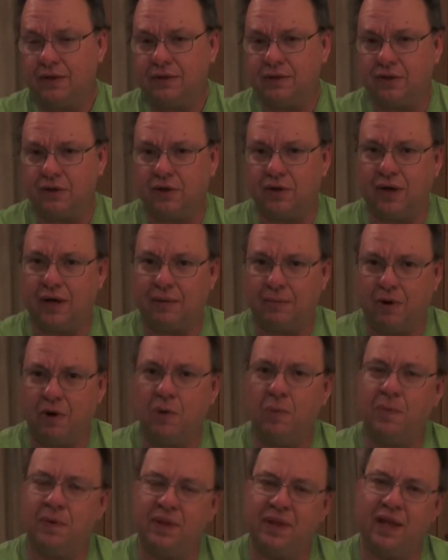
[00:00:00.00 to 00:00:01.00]
So I'm
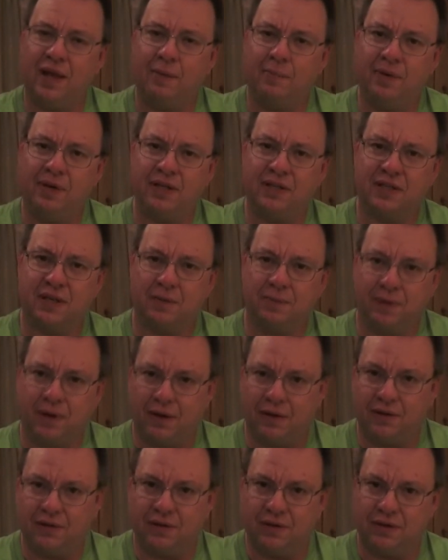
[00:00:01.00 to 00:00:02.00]
hoping that picks up
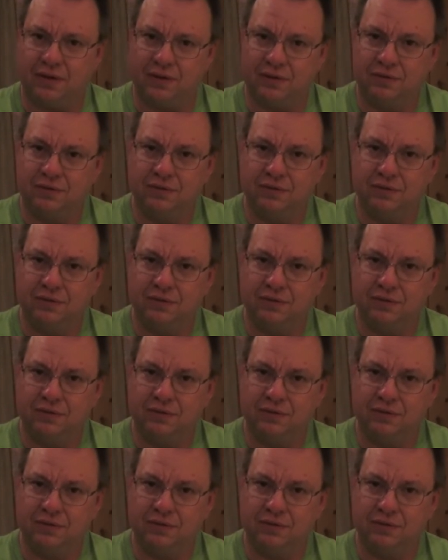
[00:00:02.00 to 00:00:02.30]
how the